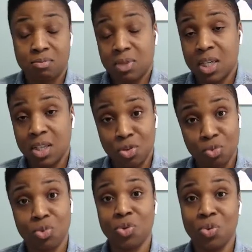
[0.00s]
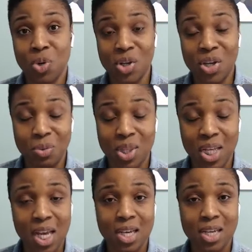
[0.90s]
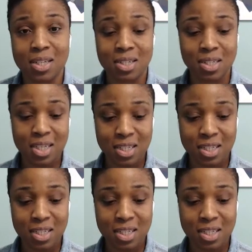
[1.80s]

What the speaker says: again, through working with clients,